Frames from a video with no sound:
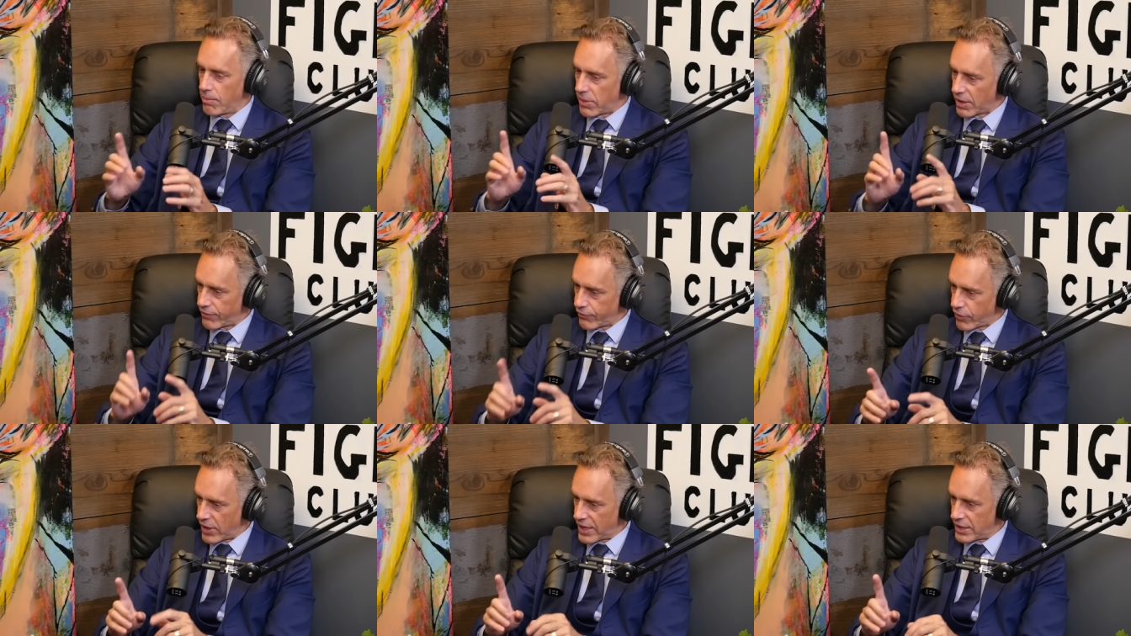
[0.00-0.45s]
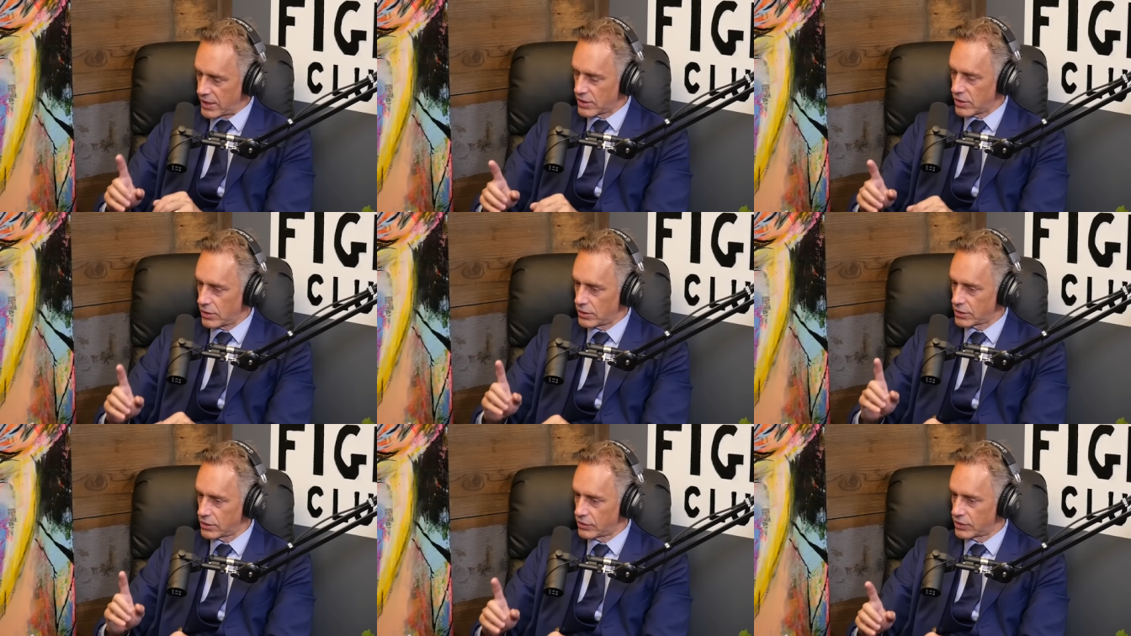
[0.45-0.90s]
But a friend
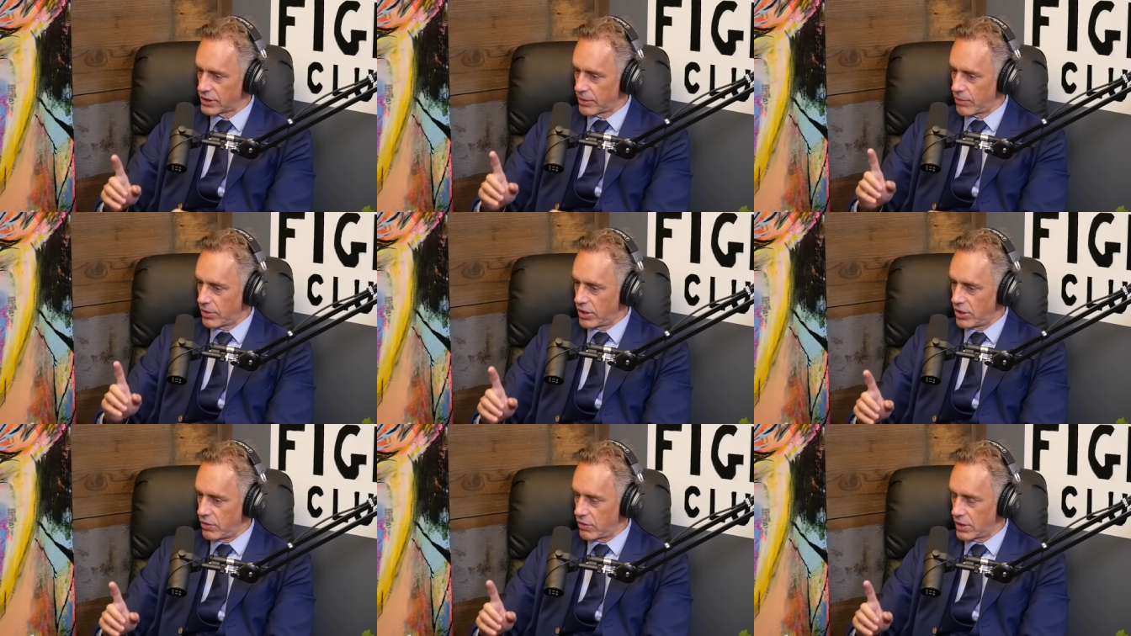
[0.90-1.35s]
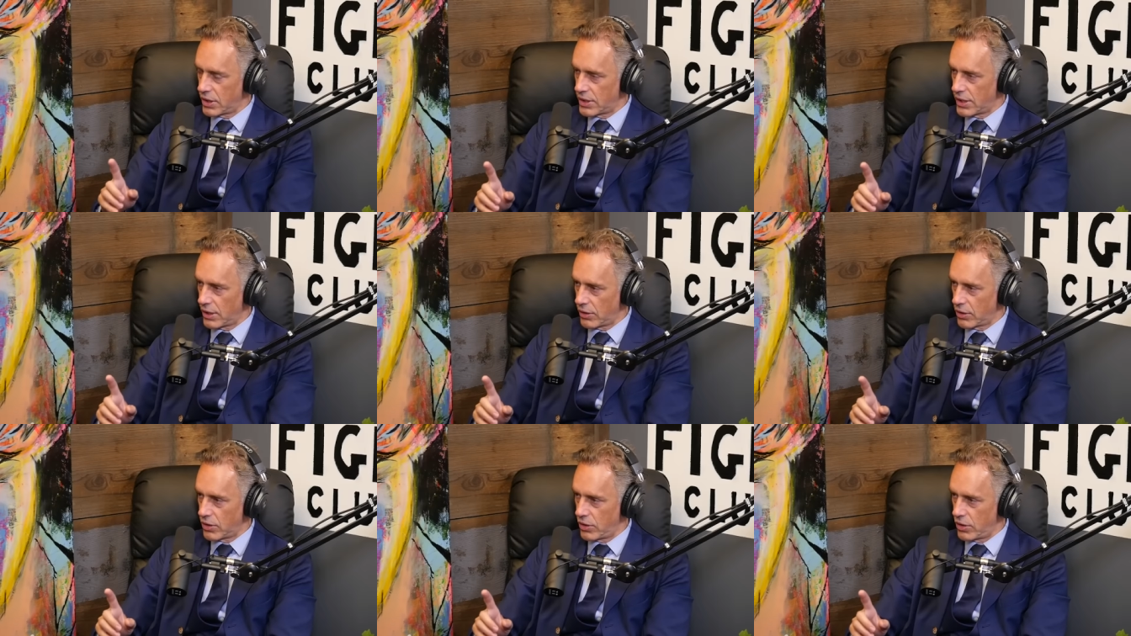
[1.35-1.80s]
is also someone you can
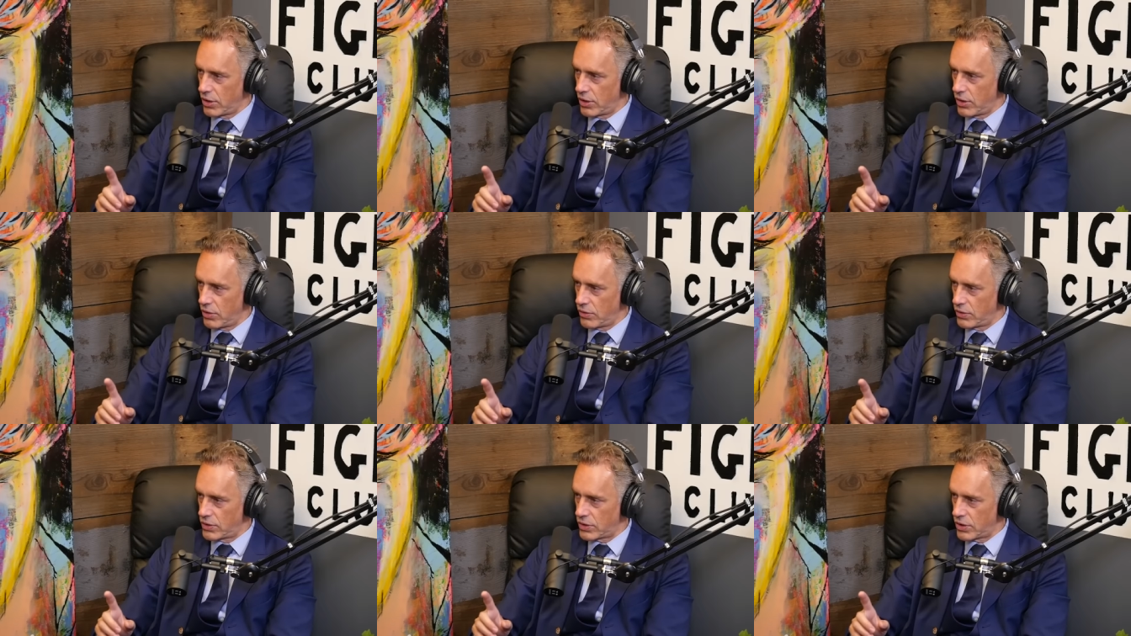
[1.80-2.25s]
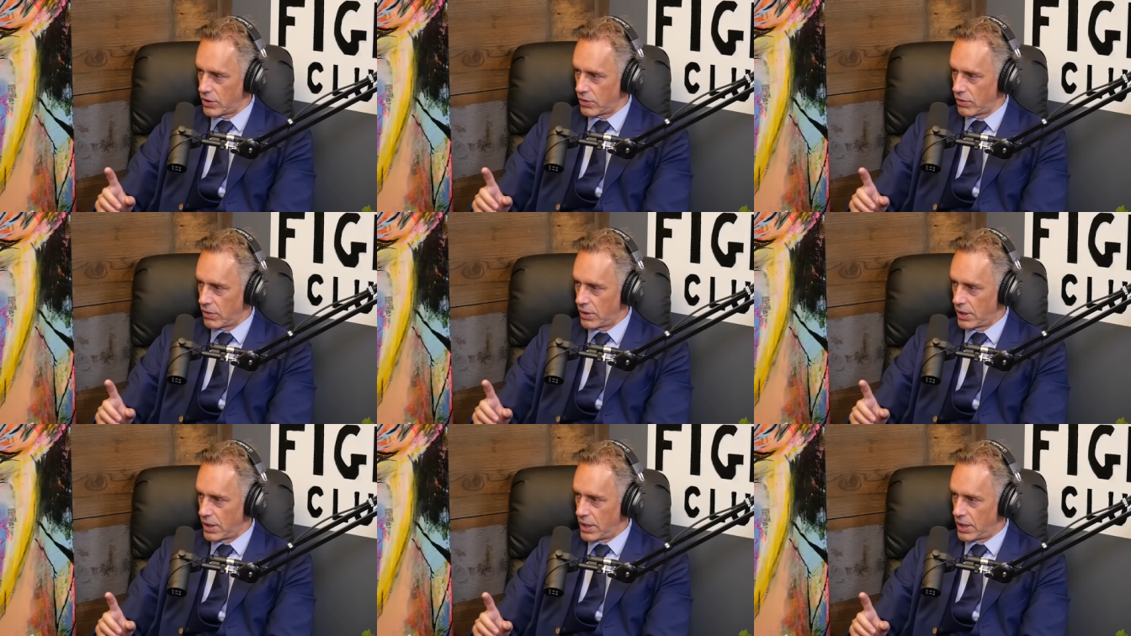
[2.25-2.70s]
tell good news to.